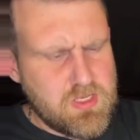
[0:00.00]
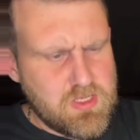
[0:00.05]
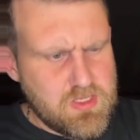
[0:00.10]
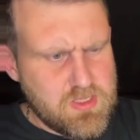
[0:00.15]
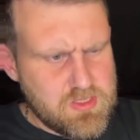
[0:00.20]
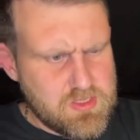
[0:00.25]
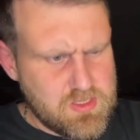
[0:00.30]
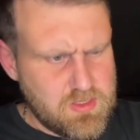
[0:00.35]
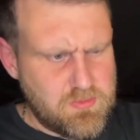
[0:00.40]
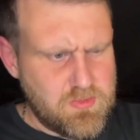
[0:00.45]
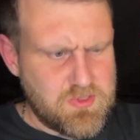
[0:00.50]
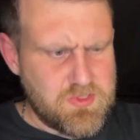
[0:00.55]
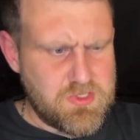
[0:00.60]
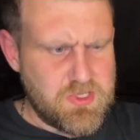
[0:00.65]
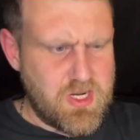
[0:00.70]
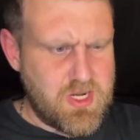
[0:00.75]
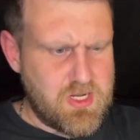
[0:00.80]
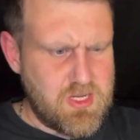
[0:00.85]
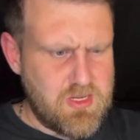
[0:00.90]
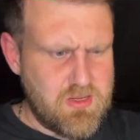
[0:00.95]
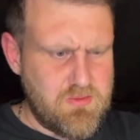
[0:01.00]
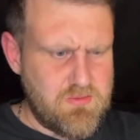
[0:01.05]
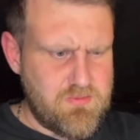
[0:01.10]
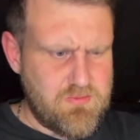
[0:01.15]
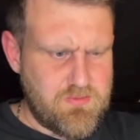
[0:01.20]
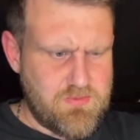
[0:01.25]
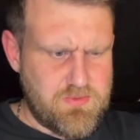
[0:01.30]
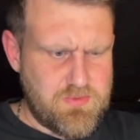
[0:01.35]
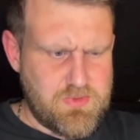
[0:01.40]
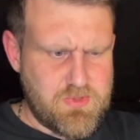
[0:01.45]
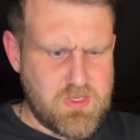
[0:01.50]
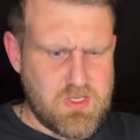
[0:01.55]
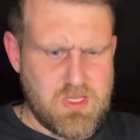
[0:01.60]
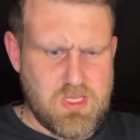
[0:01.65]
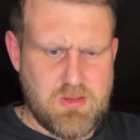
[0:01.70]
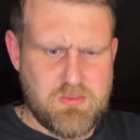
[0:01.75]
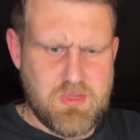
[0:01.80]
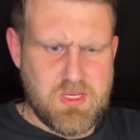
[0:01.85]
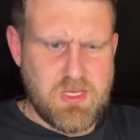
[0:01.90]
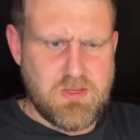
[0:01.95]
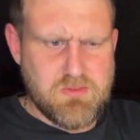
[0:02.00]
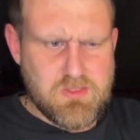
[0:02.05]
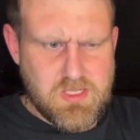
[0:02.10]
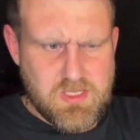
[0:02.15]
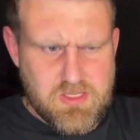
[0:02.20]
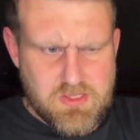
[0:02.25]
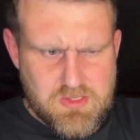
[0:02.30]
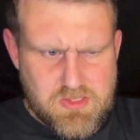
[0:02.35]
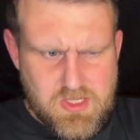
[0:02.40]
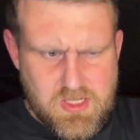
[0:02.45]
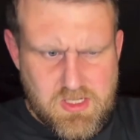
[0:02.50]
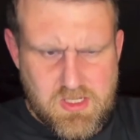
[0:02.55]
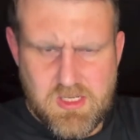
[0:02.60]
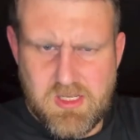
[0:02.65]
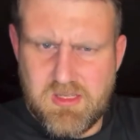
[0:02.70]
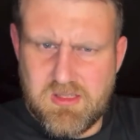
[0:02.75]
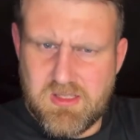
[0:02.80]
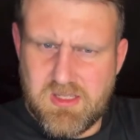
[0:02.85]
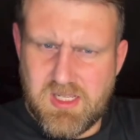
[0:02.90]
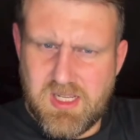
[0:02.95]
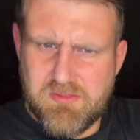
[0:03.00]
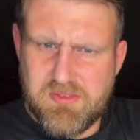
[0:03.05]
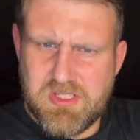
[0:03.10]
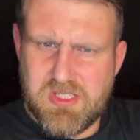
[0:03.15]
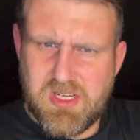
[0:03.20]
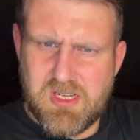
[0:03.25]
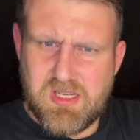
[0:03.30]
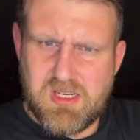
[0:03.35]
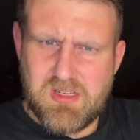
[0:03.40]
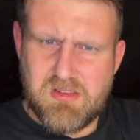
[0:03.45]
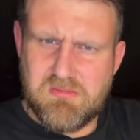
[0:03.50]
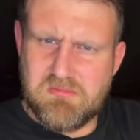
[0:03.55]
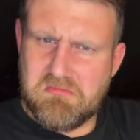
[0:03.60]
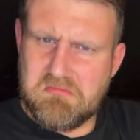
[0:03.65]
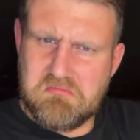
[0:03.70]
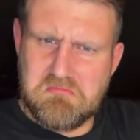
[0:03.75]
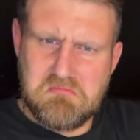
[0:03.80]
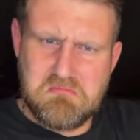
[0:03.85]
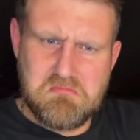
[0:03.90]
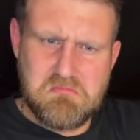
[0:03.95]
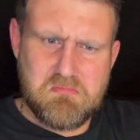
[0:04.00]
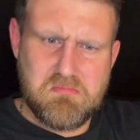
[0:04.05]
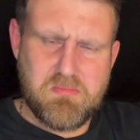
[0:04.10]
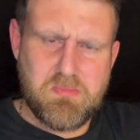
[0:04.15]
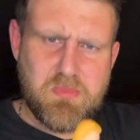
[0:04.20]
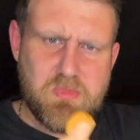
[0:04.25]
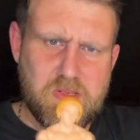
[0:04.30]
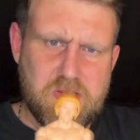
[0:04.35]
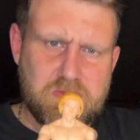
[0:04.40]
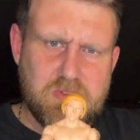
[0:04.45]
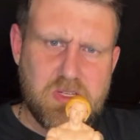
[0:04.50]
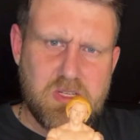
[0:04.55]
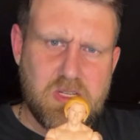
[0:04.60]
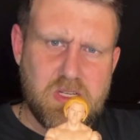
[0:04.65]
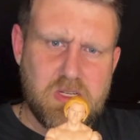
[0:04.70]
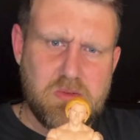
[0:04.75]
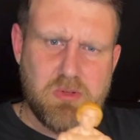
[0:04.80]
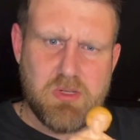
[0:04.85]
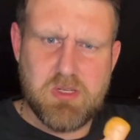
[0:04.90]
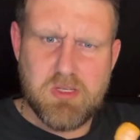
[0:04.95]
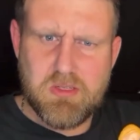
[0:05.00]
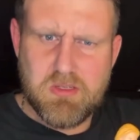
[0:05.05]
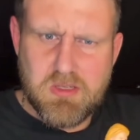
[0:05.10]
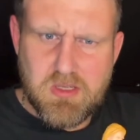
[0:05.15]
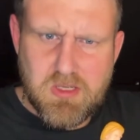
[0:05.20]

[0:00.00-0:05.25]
Someone's jacket. Could that be Heath Slater's jacket? Did he have a jacket? This figure, anyone know?